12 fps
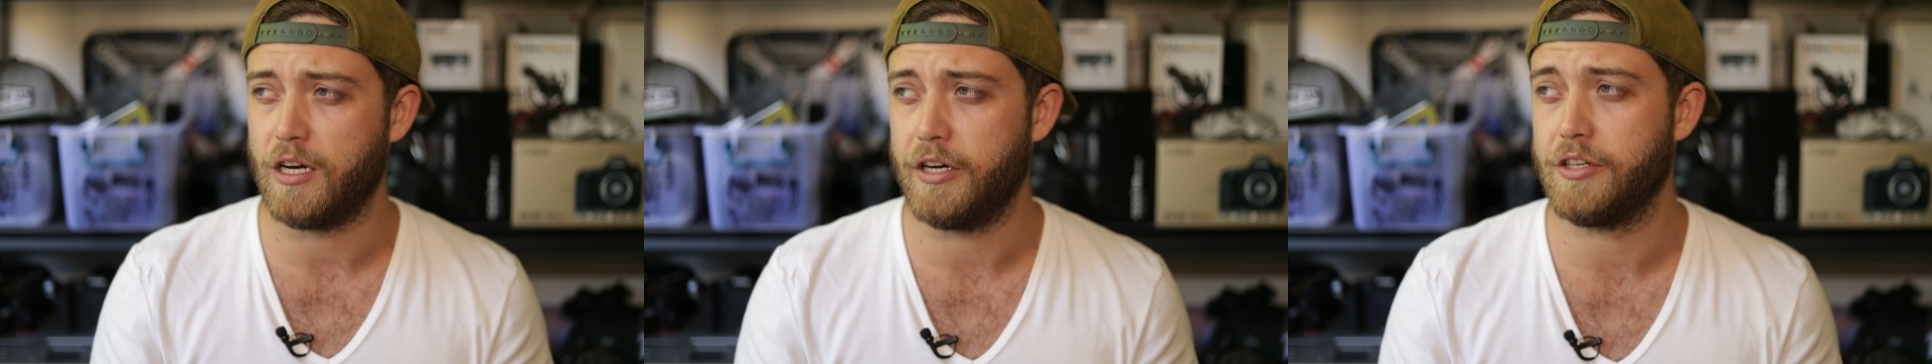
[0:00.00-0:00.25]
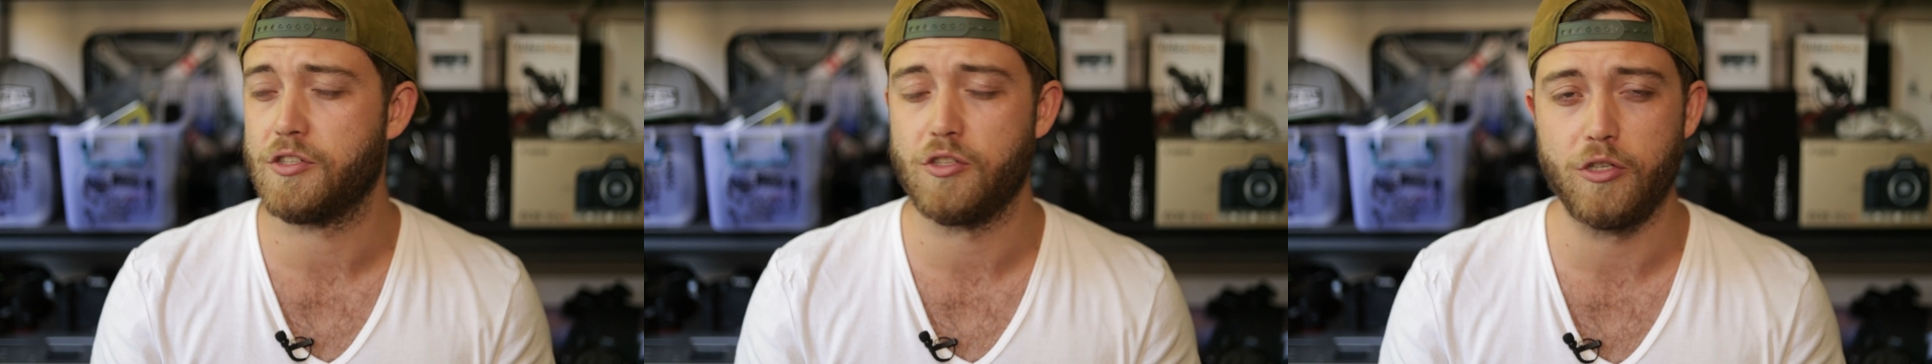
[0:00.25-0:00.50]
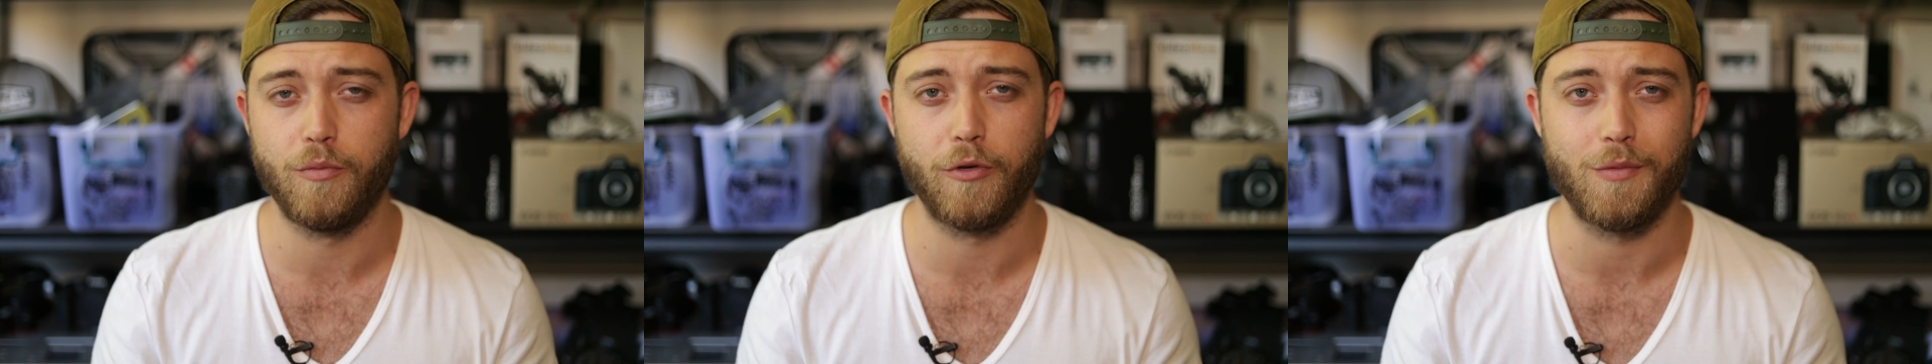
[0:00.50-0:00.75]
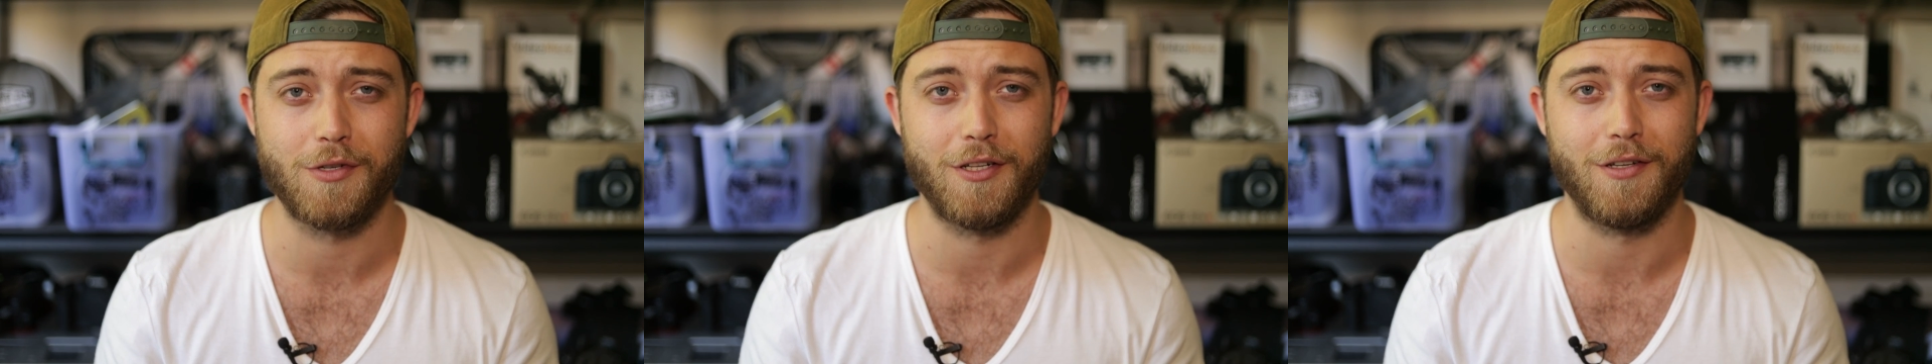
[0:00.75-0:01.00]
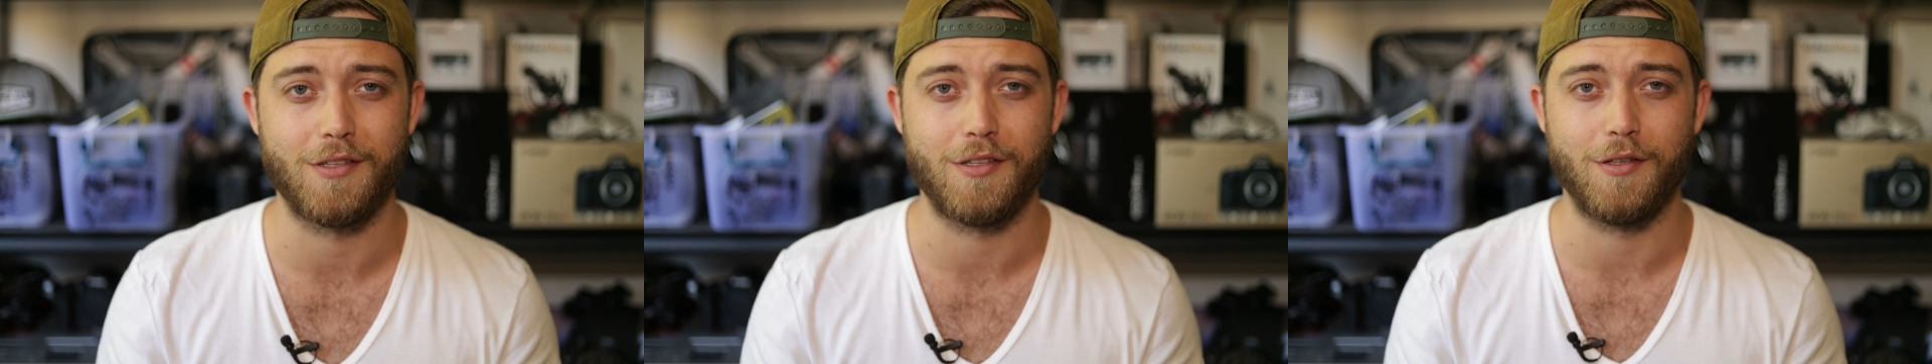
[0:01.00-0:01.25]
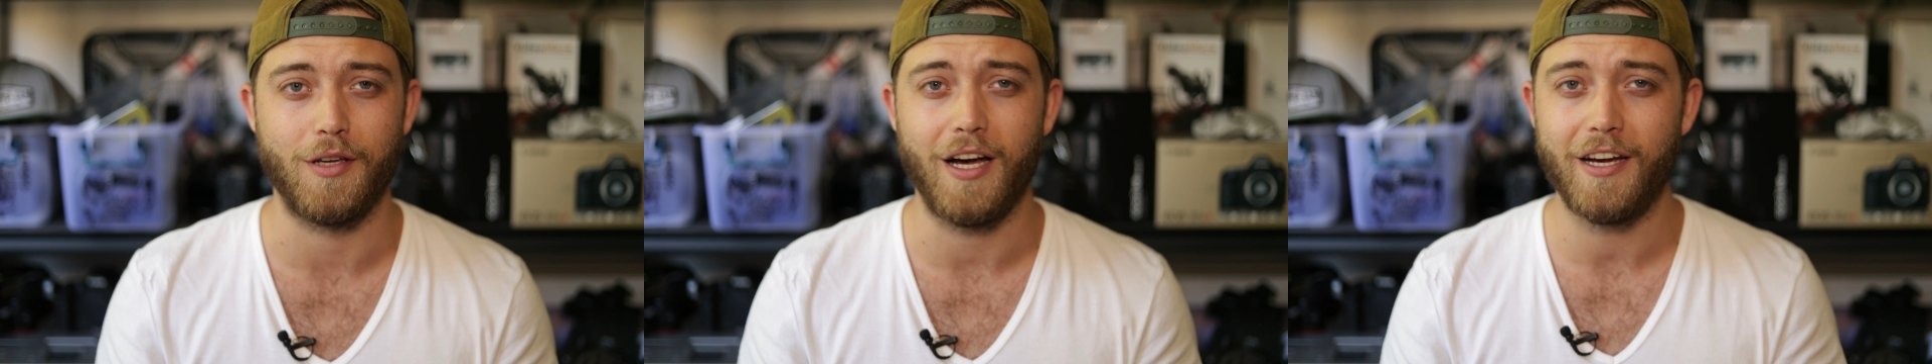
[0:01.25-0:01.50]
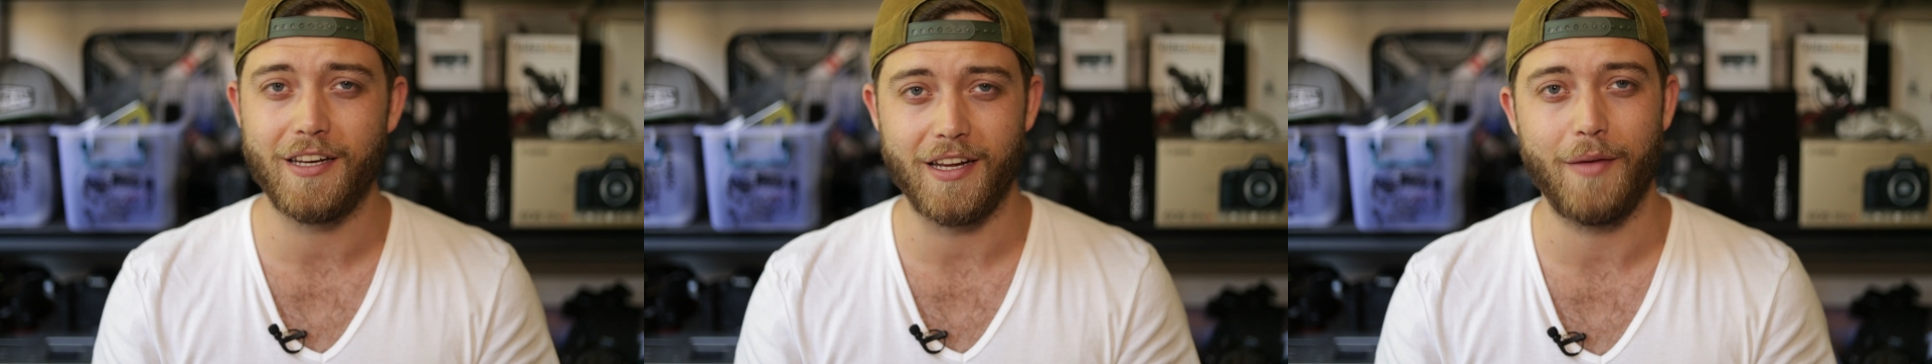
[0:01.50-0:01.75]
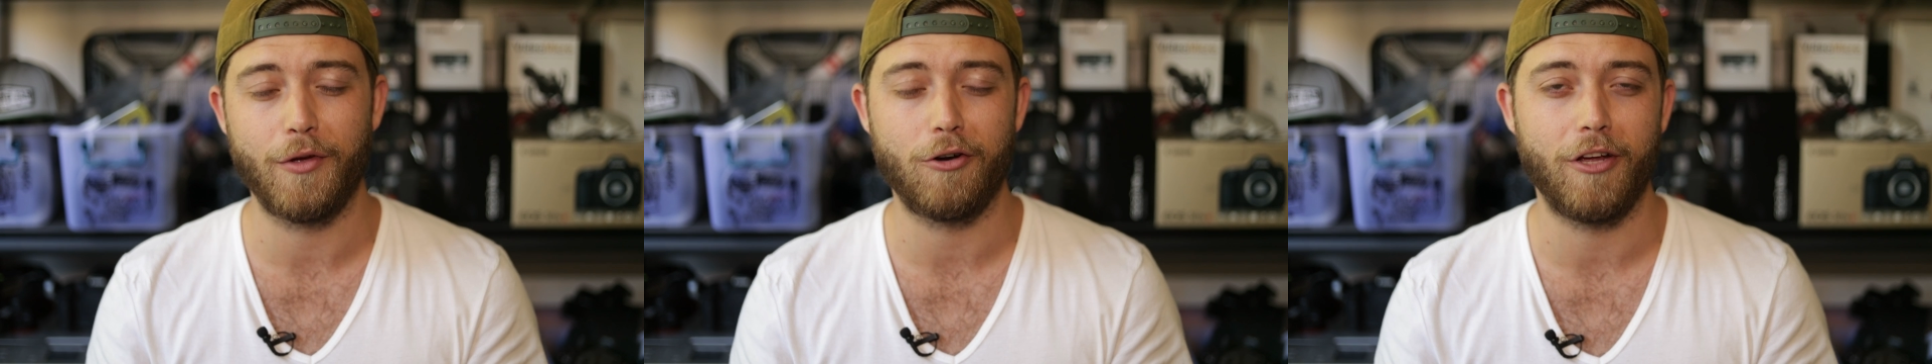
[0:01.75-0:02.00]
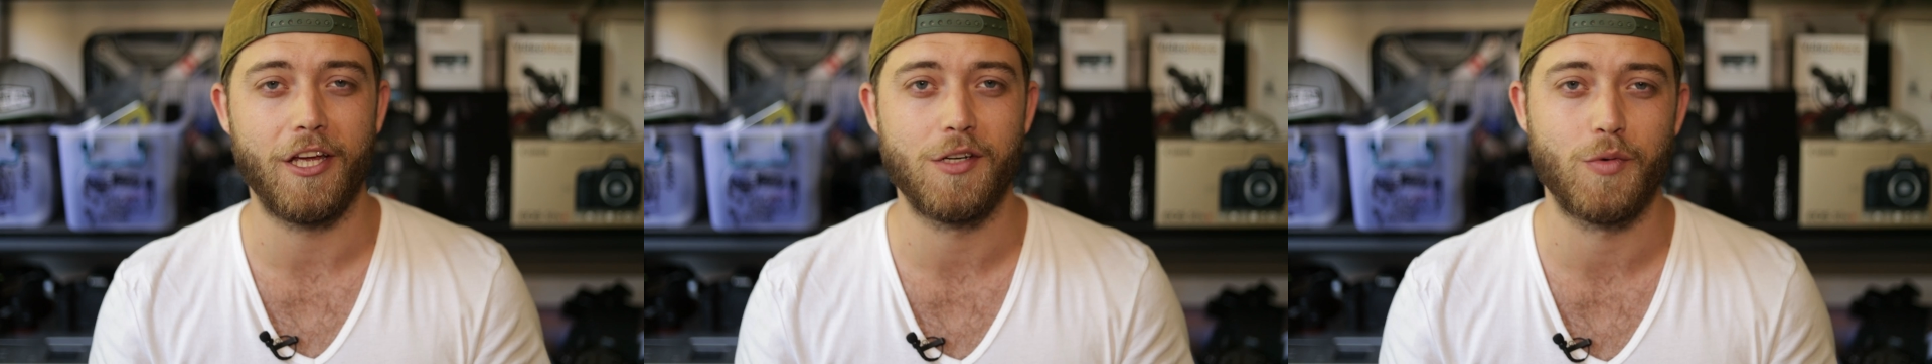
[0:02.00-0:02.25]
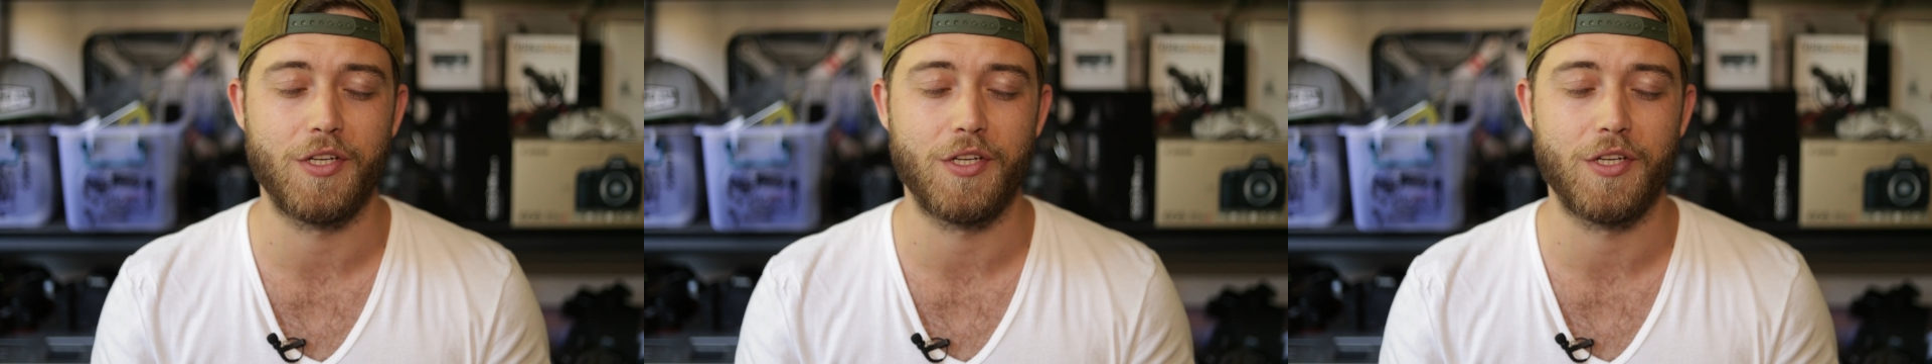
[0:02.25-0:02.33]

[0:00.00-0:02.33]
I assume comes close to high dynamic range,